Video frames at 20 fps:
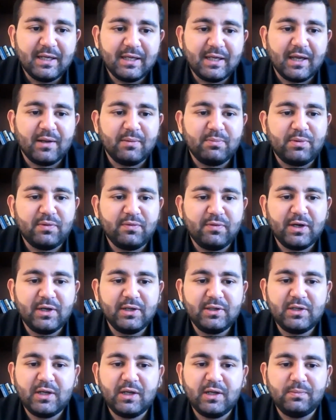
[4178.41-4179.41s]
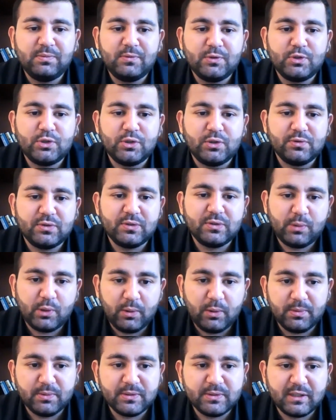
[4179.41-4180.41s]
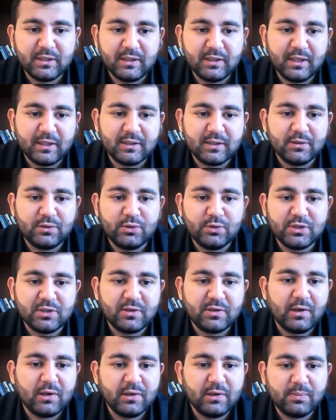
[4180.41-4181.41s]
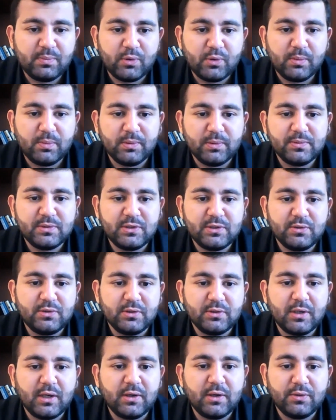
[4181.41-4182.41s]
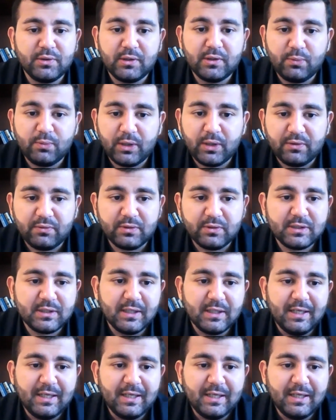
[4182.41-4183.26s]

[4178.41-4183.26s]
can provide help to solve the problems connected to the current problems due to coronavirus.